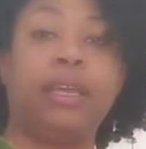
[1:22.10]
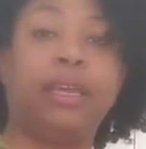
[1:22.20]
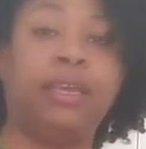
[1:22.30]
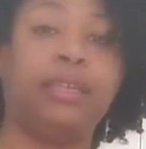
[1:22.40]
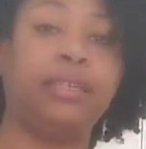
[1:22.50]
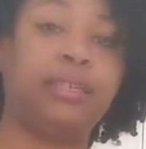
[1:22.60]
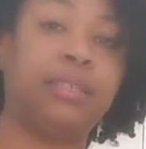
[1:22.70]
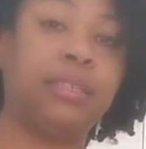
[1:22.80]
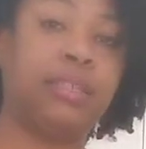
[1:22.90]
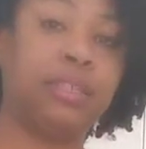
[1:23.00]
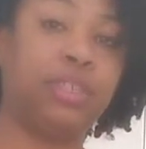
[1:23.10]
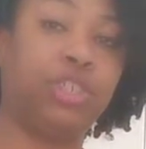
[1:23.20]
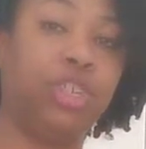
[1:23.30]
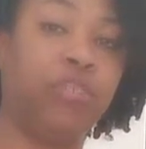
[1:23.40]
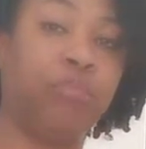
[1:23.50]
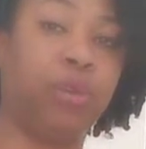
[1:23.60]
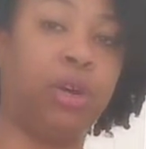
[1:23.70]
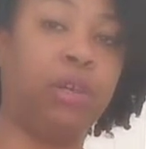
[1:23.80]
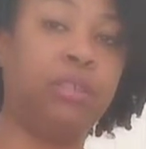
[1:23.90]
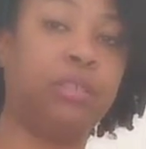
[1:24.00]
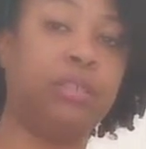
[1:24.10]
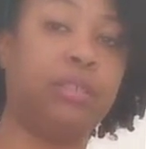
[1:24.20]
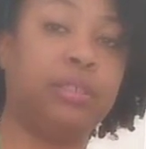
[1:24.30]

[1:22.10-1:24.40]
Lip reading: this sheet of moss.